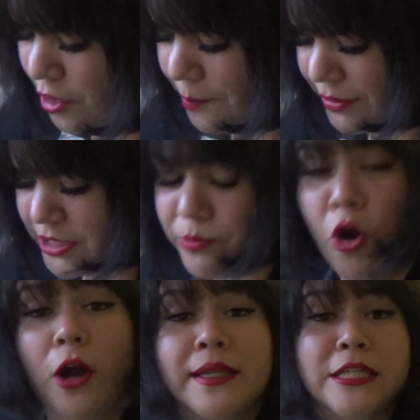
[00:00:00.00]
I put some
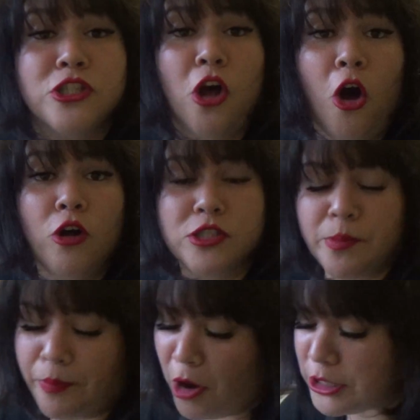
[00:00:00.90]
garlic salt,
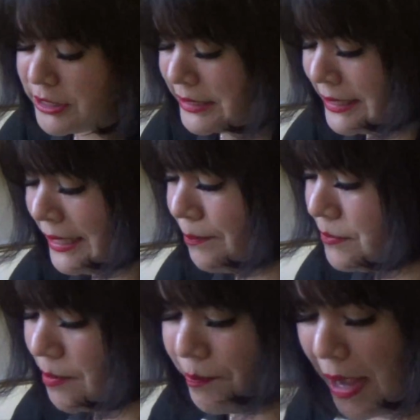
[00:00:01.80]
some parsley,
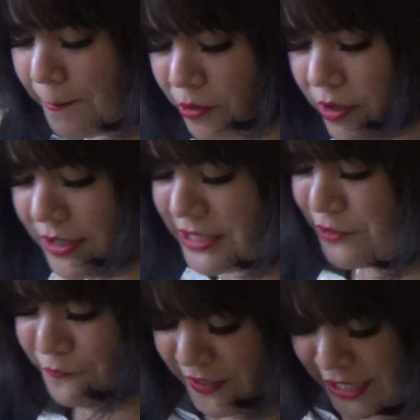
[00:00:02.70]
some pepper on
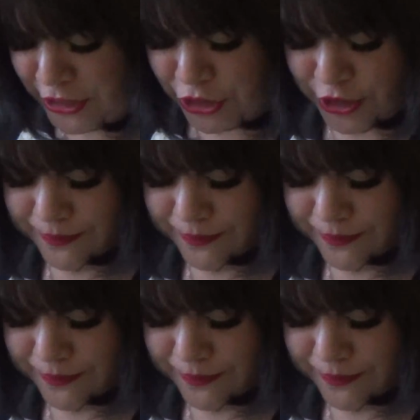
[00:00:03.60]
this fish,